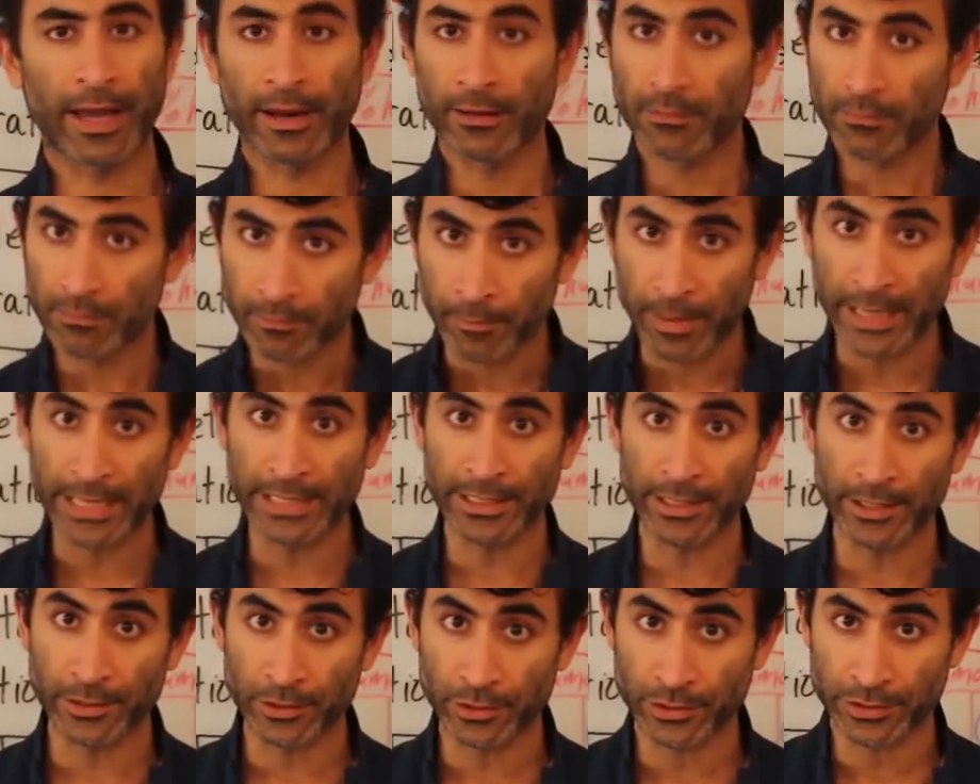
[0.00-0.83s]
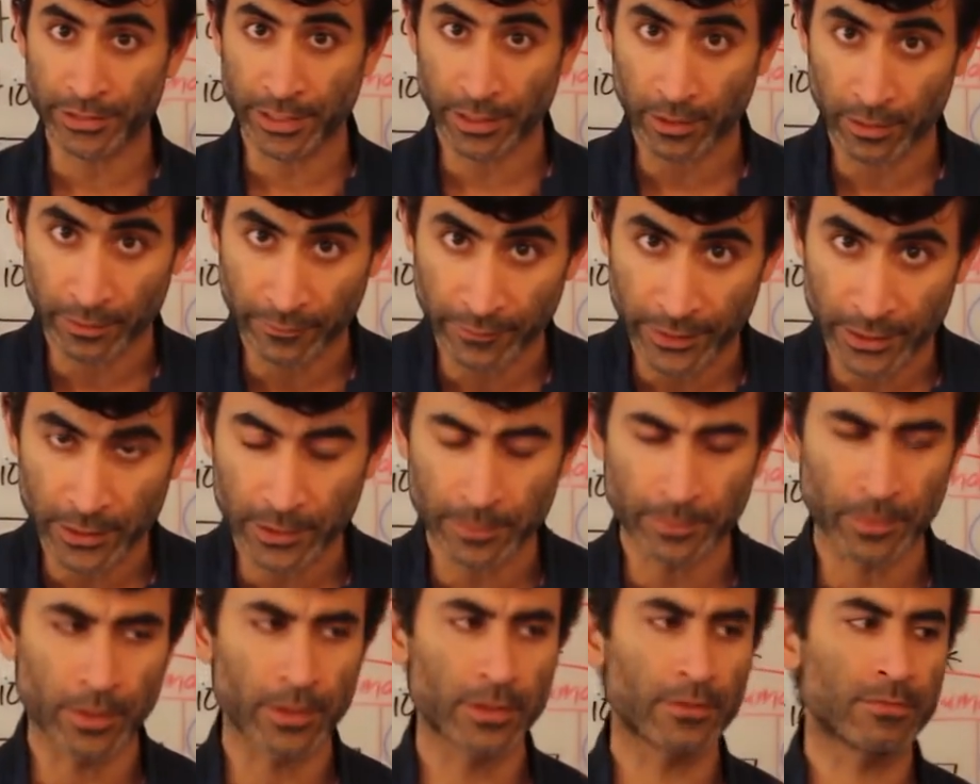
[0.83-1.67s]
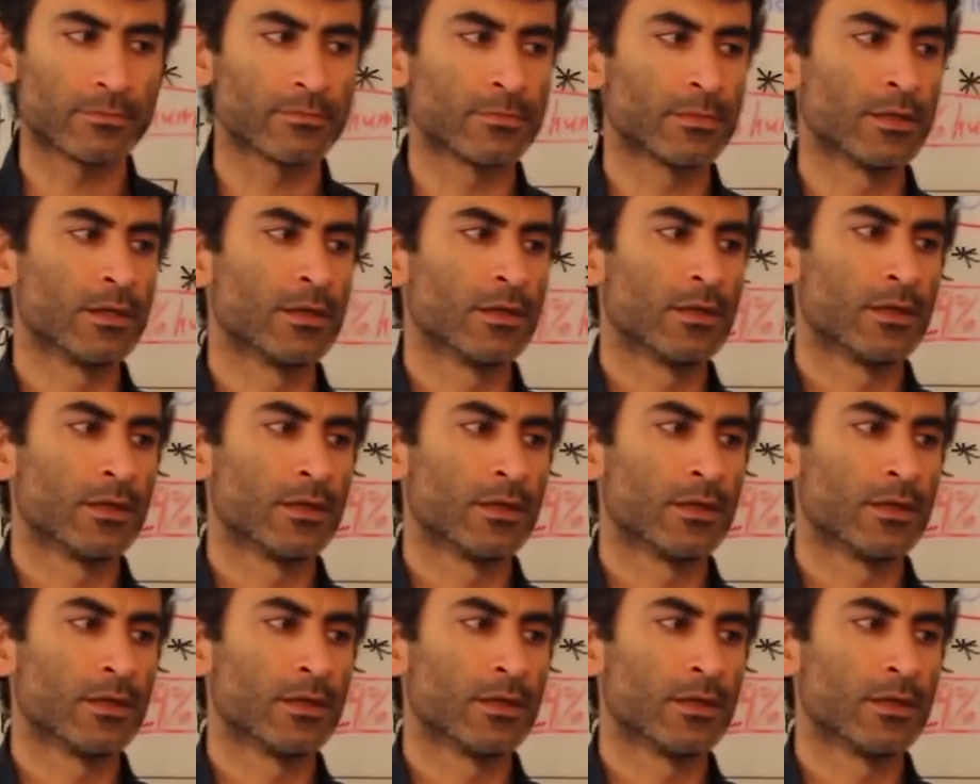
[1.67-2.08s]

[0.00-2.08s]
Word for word: and many others that are available,